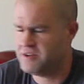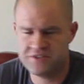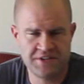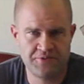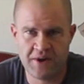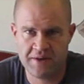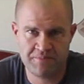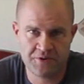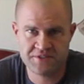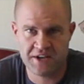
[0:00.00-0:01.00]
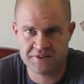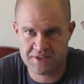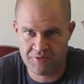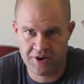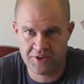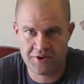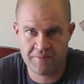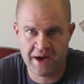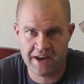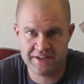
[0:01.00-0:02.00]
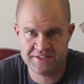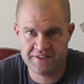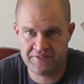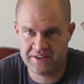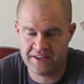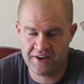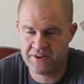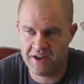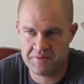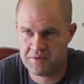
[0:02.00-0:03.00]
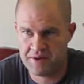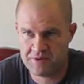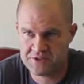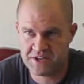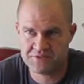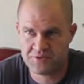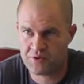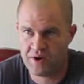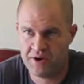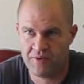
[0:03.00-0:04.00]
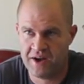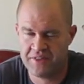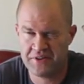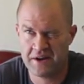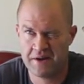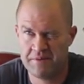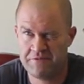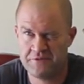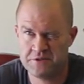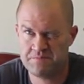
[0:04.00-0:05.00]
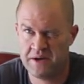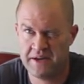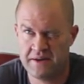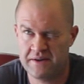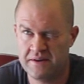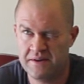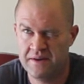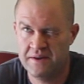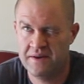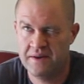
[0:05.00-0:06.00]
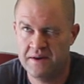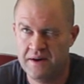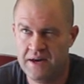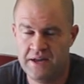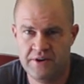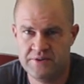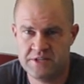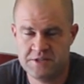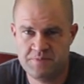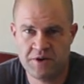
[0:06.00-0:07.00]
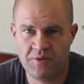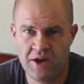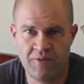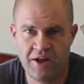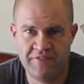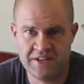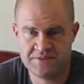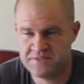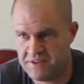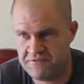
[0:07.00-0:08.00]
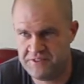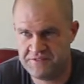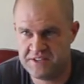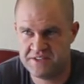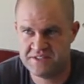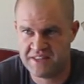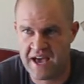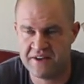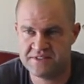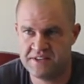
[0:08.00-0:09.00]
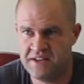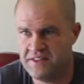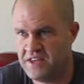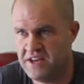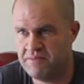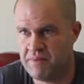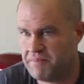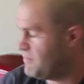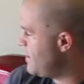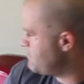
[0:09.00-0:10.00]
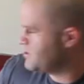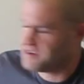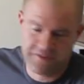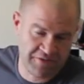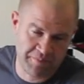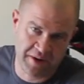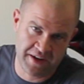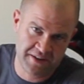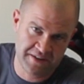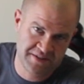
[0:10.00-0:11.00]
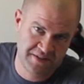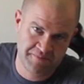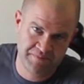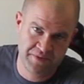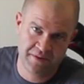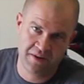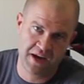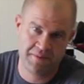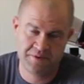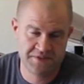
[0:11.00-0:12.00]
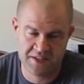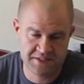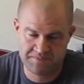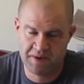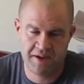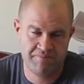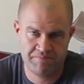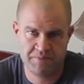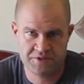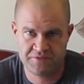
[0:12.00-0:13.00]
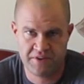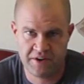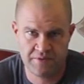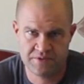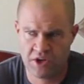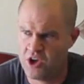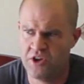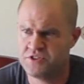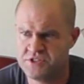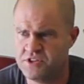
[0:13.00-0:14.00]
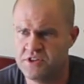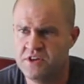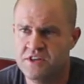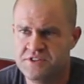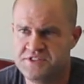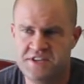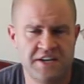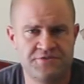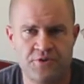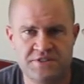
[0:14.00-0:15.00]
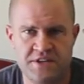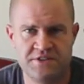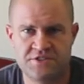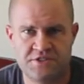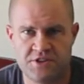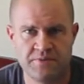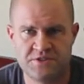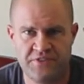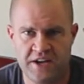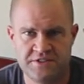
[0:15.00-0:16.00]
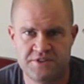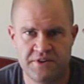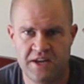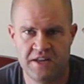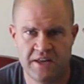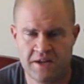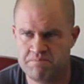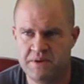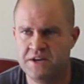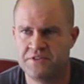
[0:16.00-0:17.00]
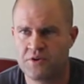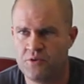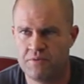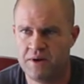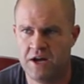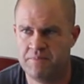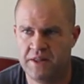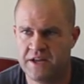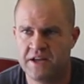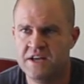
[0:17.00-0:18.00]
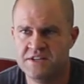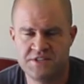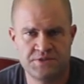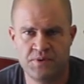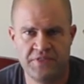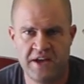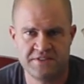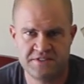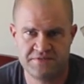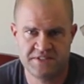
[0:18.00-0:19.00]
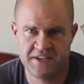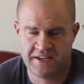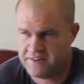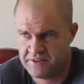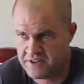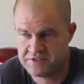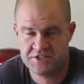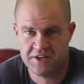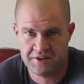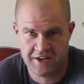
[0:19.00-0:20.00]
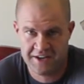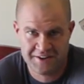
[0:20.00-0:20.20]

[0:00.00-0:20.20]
interested in riding motorcycles. I want to learn about it and stuff like that. Okay, I've been riding motorcycles for quite a while. I think I got my first bike. I don't know, it's, it's been quite a while. I've had some 750s, 1000, and then my, my personal favorite bike is the, the Hayabusa. That's my personal favorite. I know it's like, oh, so the, the ZX14 is so much faster, okay? Like it beat it in the quarter mile by like six one thousandths of a second. I don't give a shit, okay?